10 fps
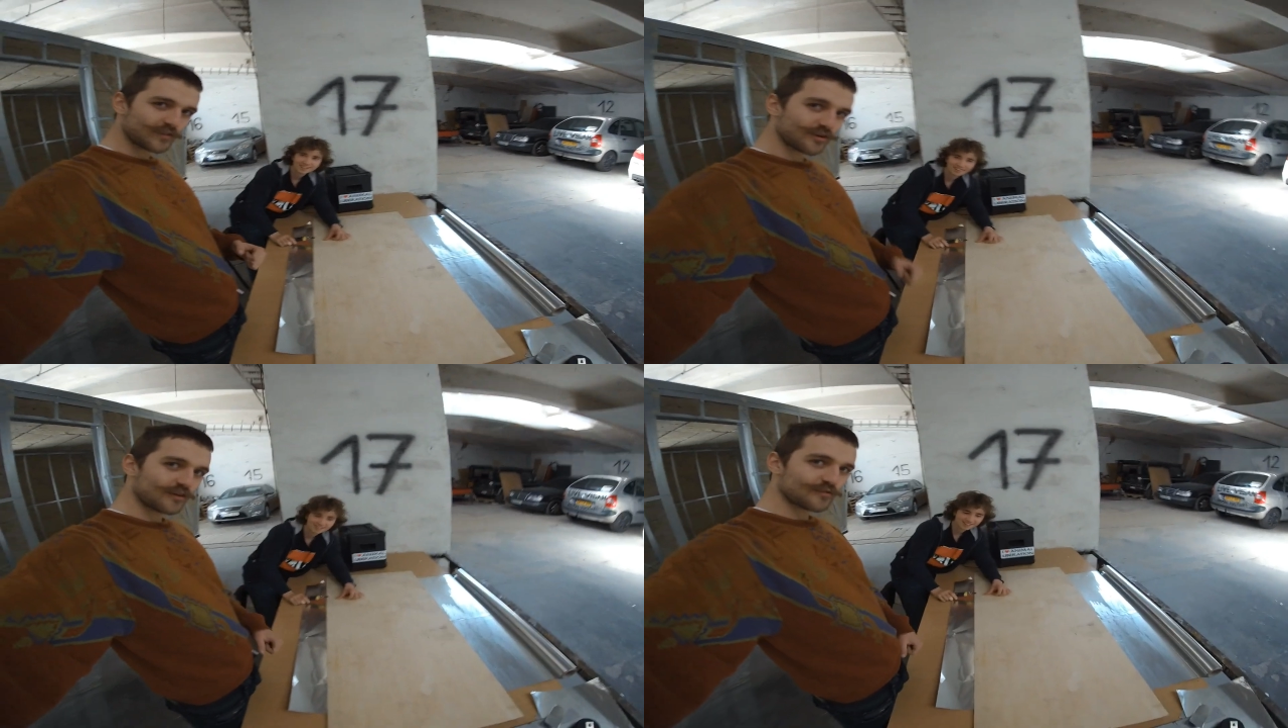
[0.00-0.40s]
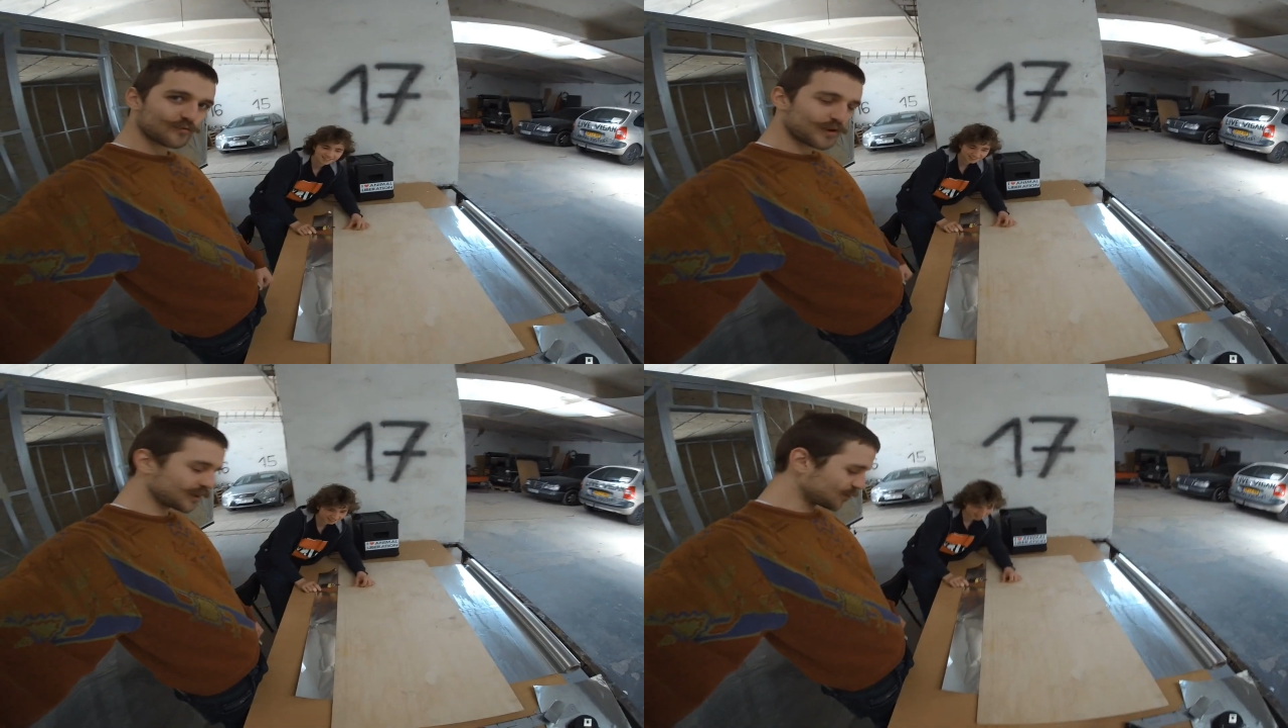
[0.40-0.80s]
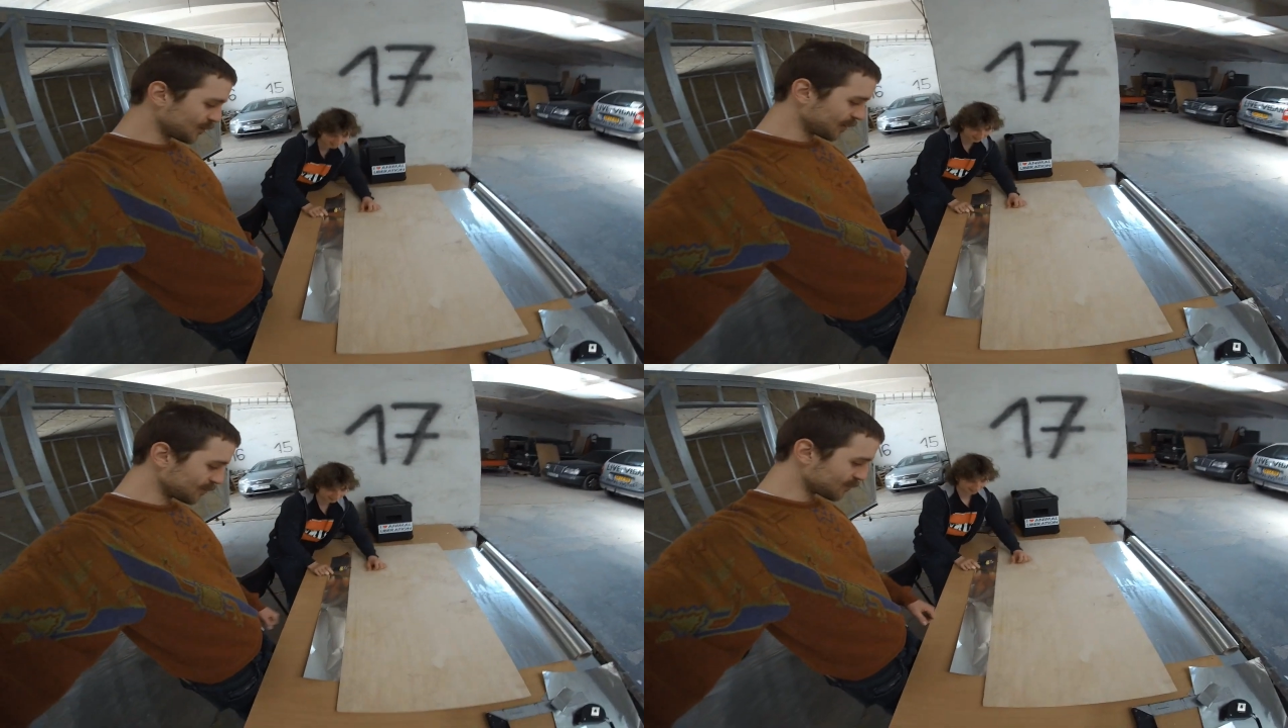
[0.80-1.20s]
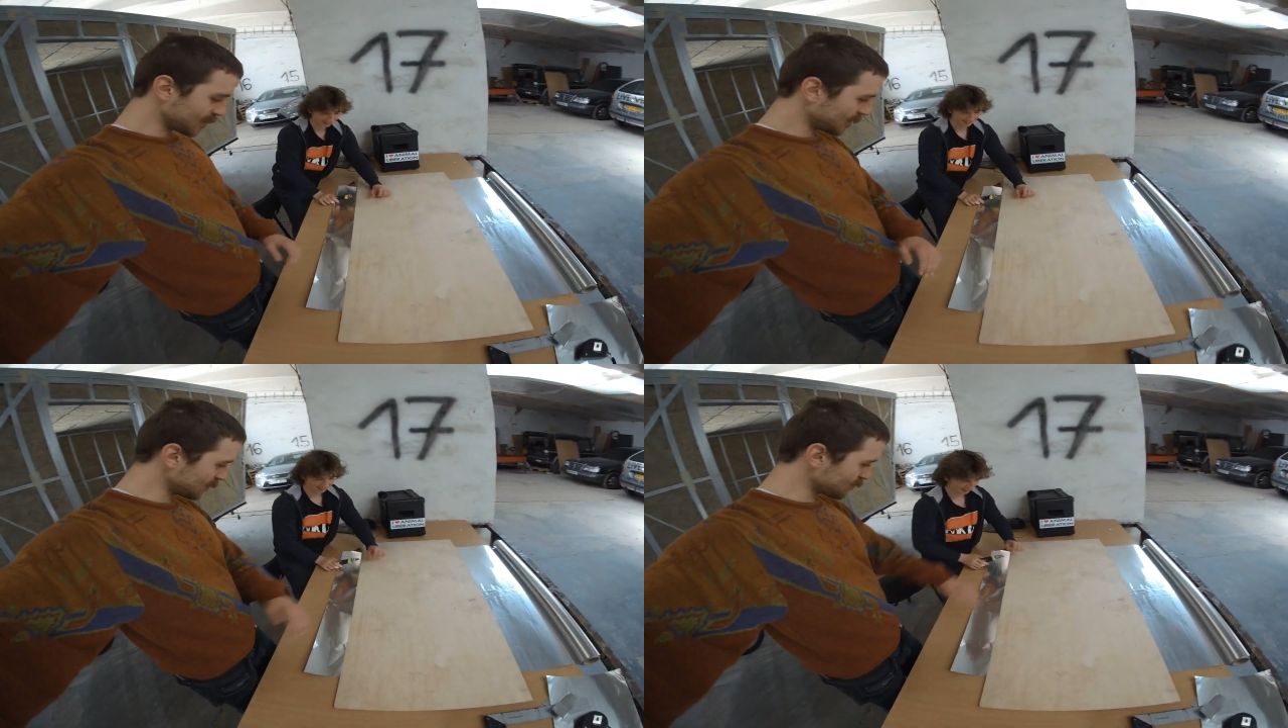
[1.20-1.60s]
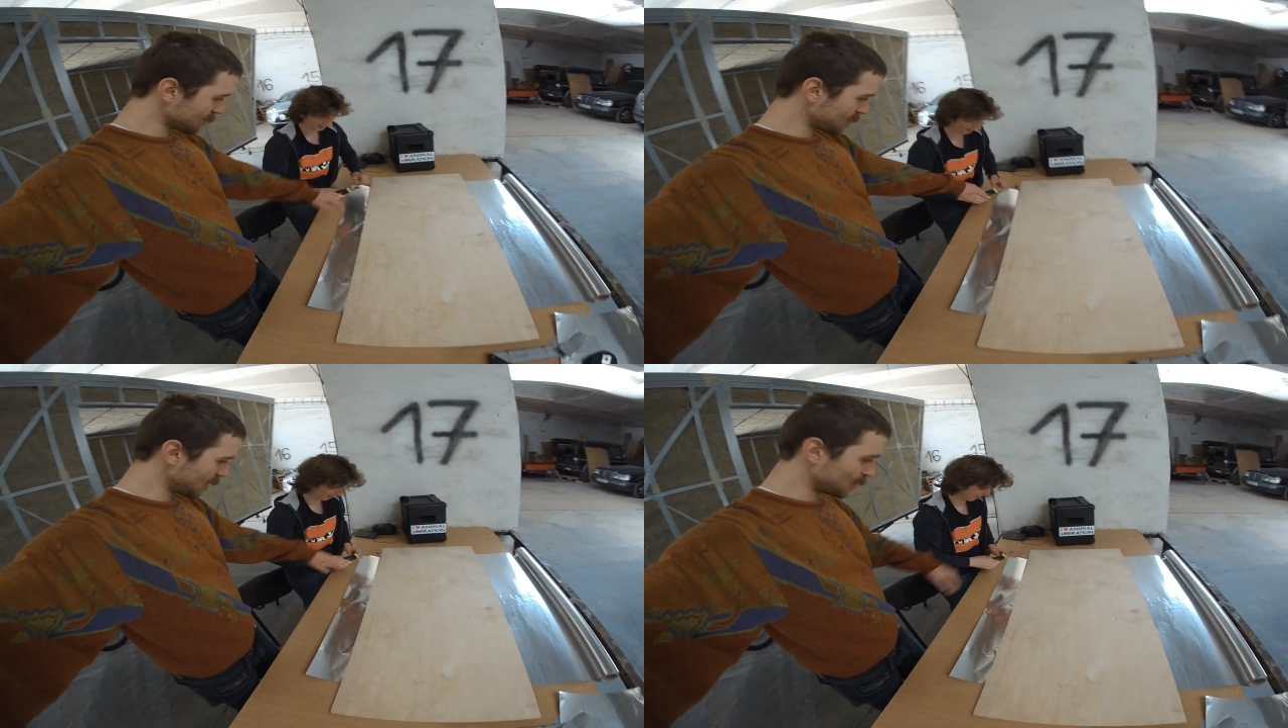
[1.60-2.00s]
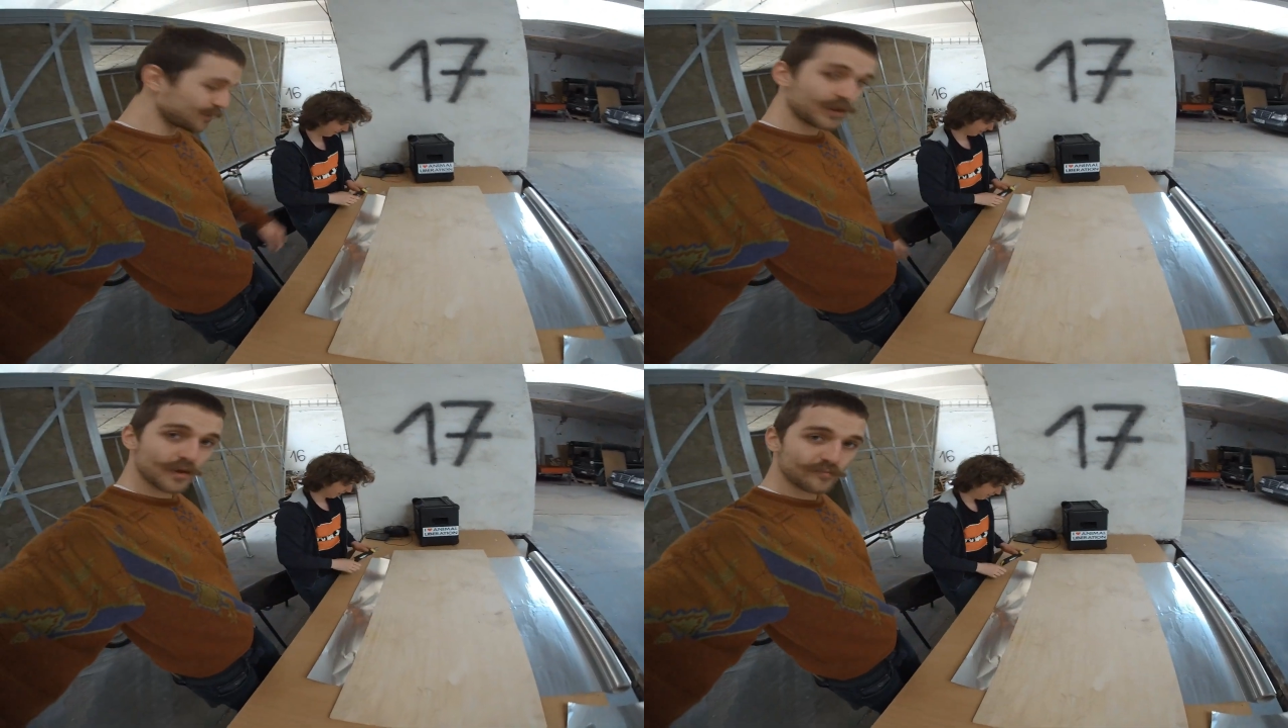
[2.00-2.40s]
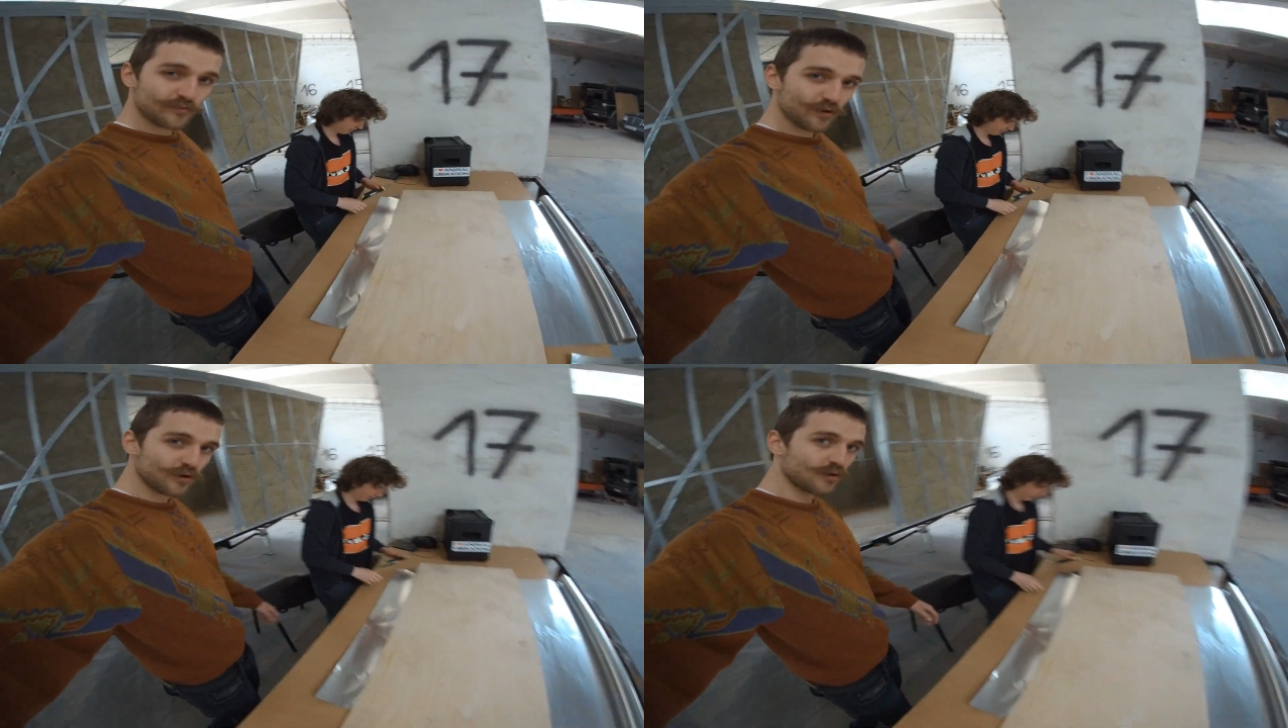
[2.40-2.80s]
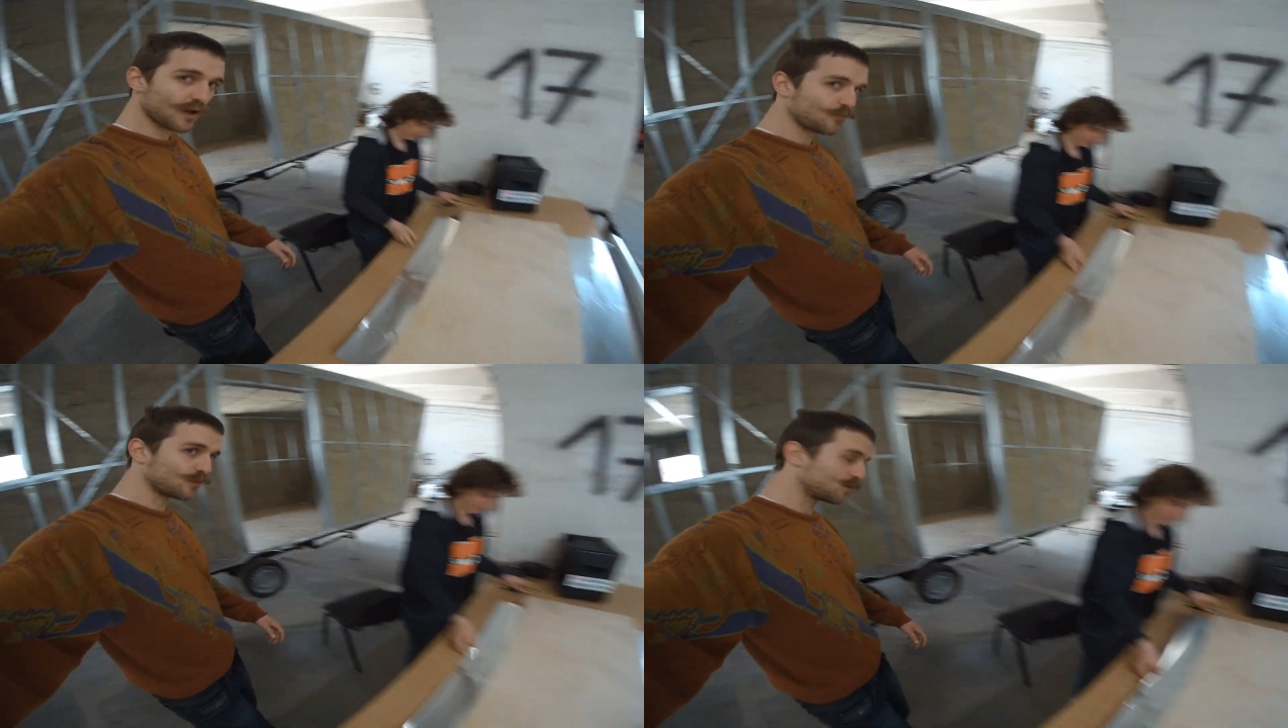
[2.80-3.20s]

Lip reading: task that we are doing is cutting some aluminum foil, and we'll